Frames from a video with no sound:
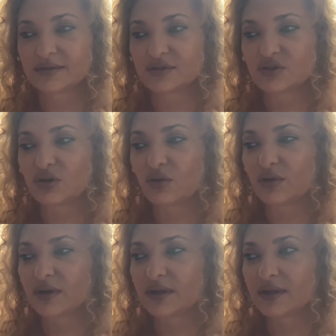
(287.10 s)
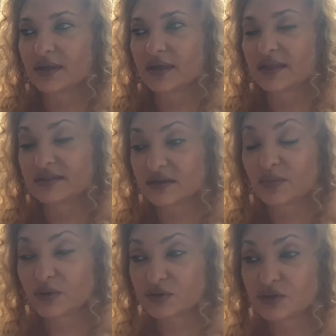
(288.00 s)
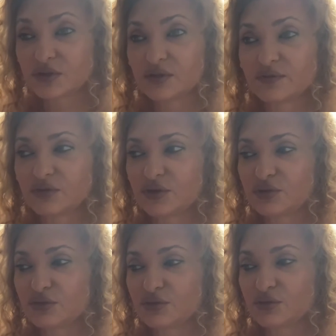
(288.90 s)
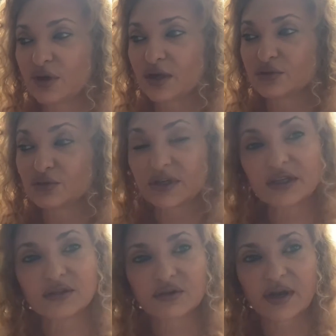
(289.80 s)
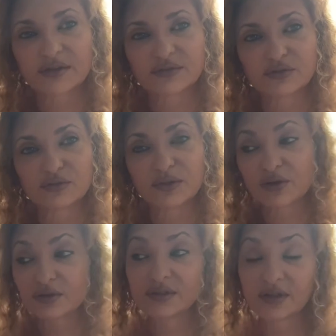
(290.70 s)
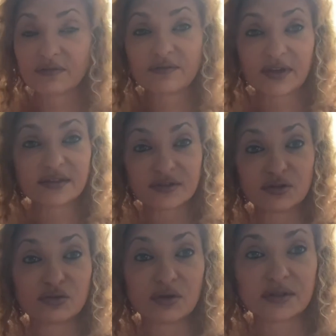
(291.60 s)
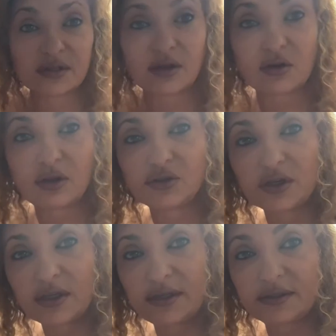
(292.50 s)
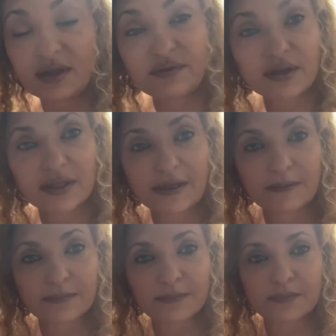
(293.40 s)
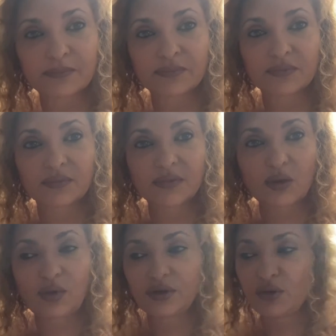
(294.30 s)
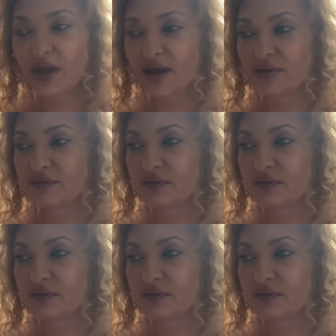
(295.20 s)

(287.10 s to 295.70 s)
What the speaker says: So it is an opportunity for you to eat the right food, because it affects you psychologically, definitely. When you have